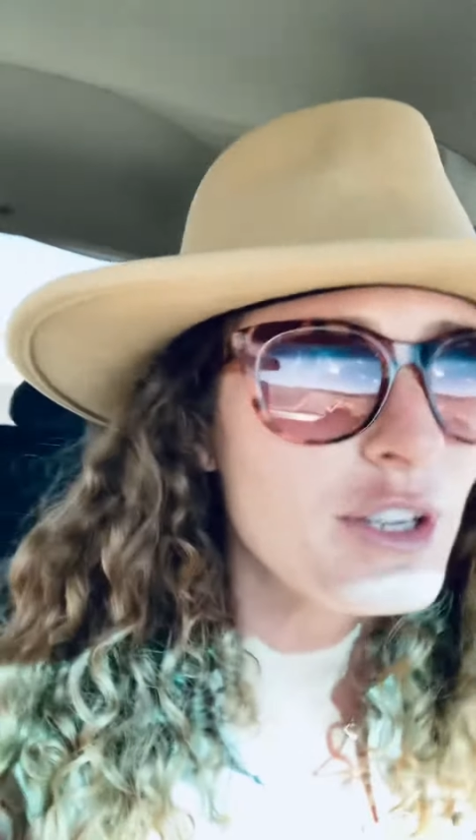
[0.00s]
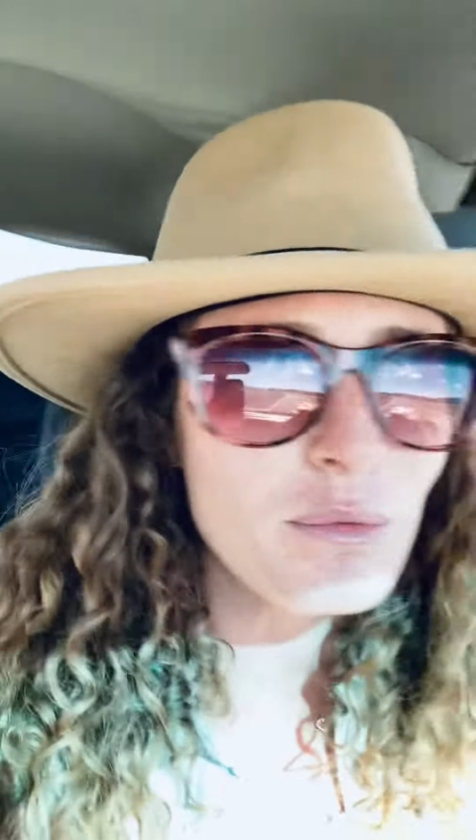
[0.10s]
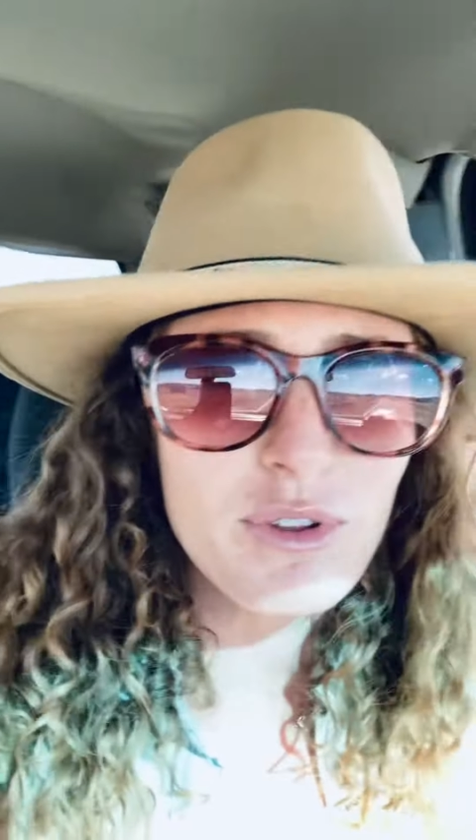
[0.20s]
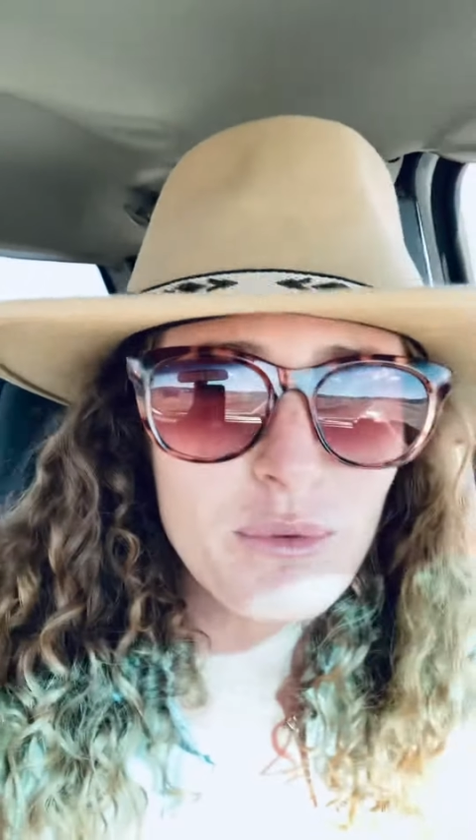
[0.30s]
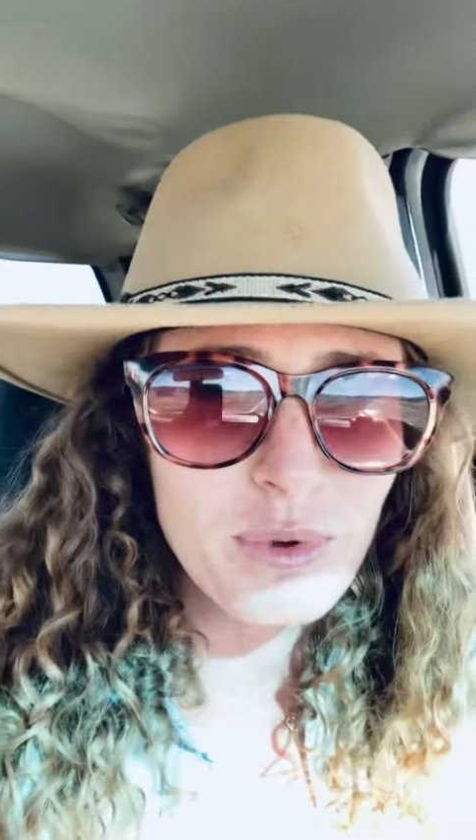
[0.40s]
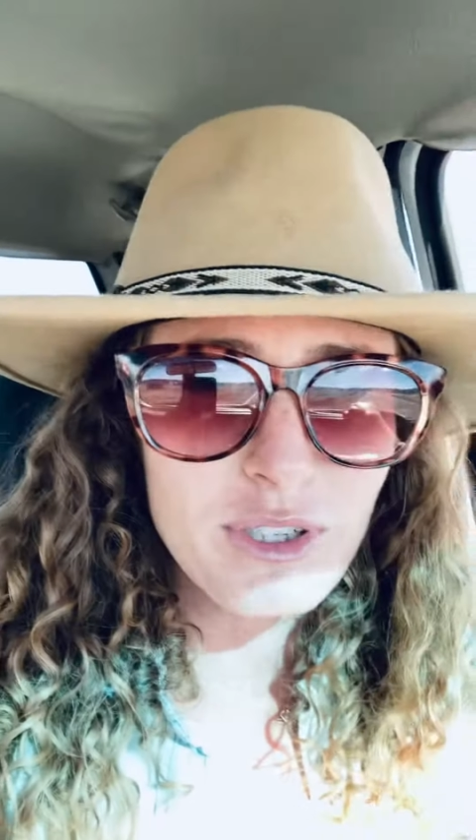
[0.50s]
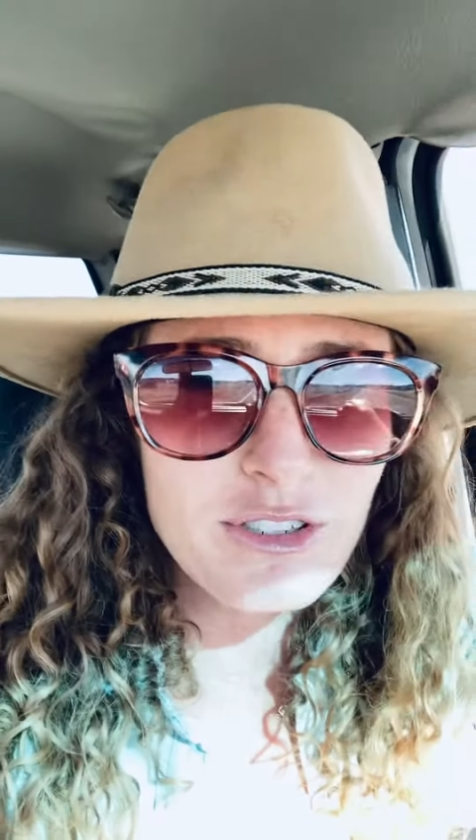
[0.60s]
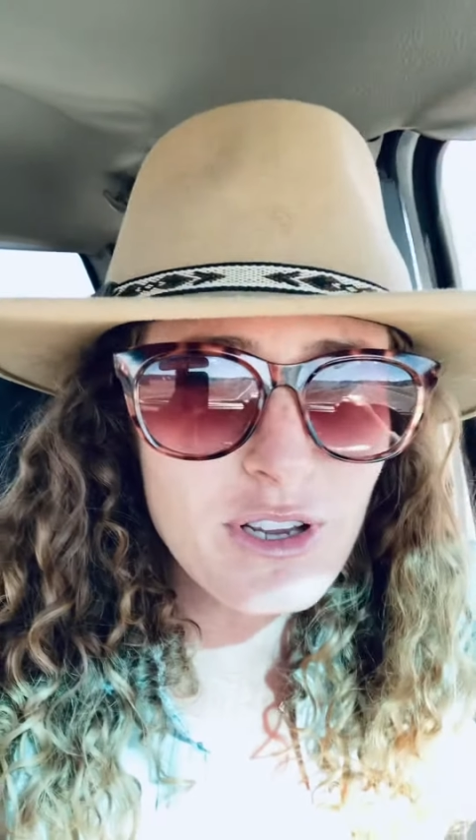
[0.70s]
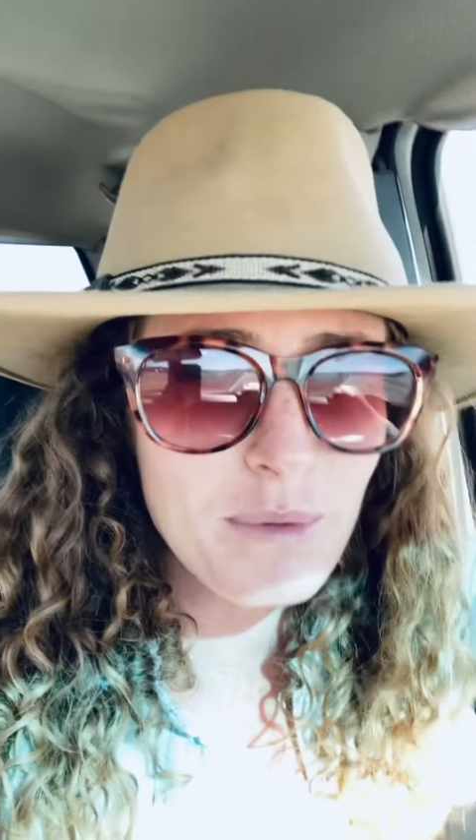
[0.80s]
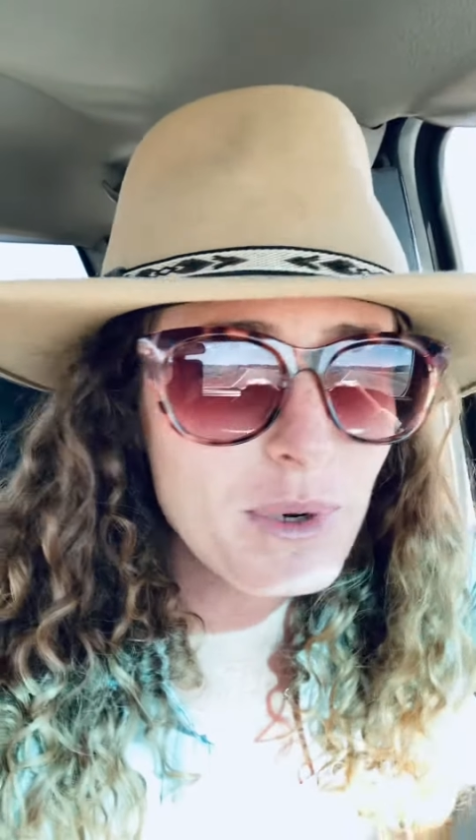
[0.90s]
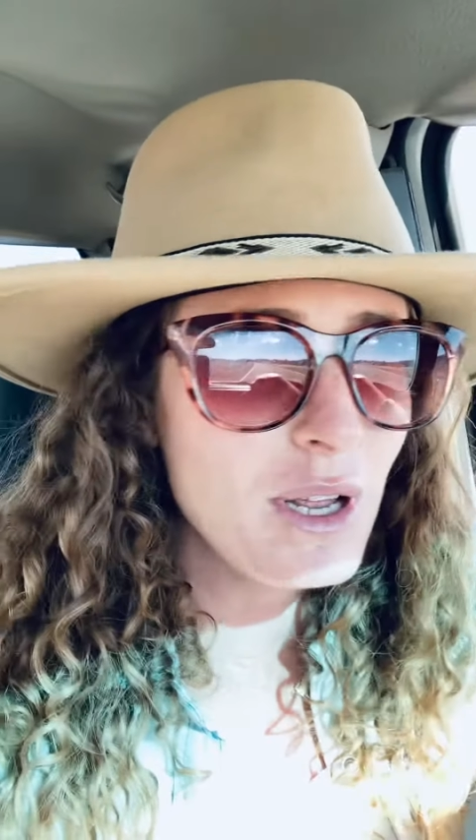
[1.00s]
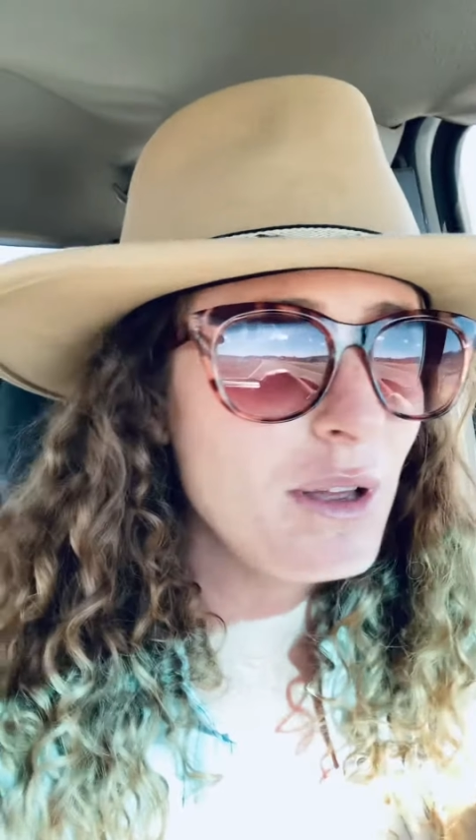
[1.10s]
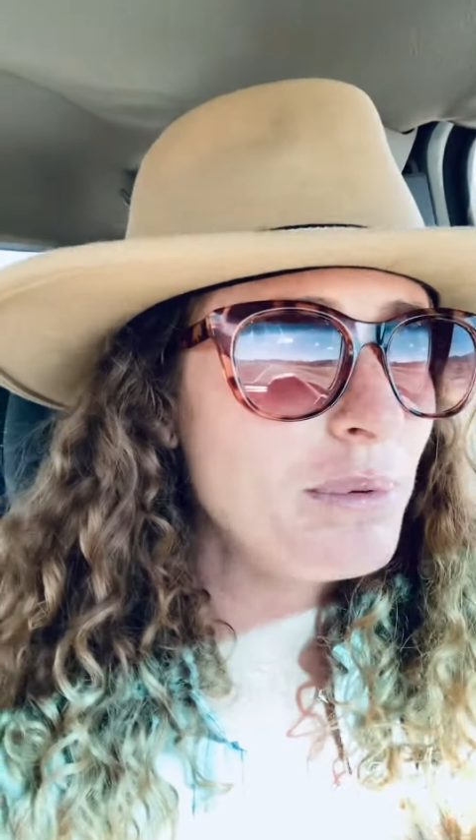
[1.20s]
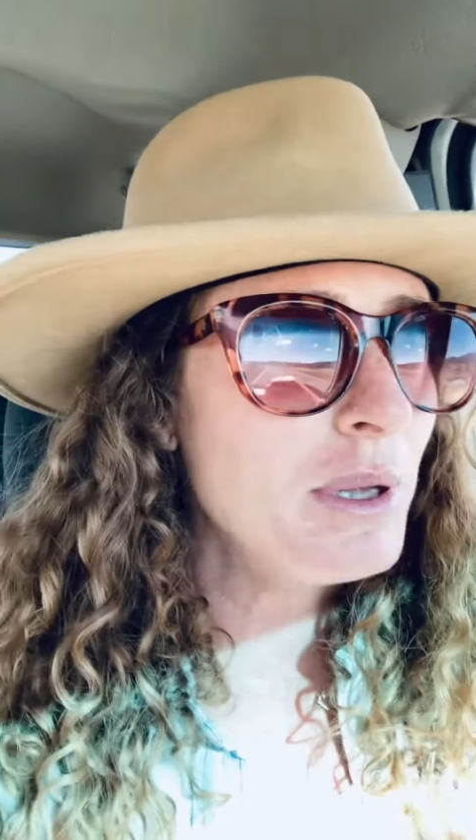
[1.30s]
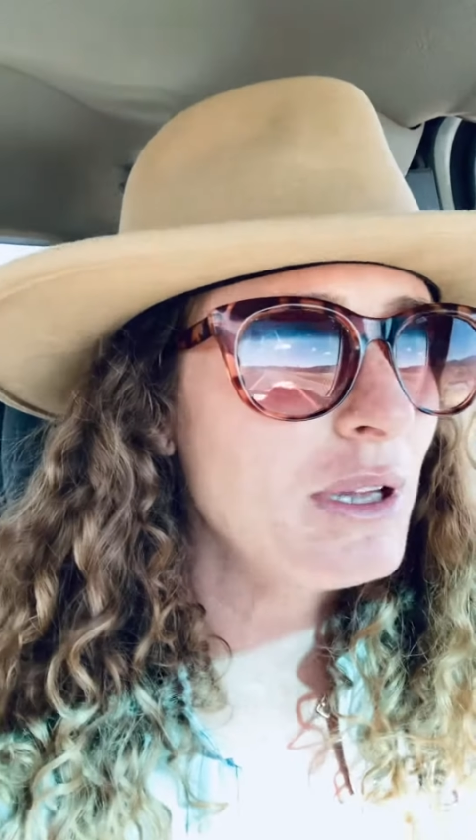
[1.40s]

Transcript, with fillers: when the winter's coming up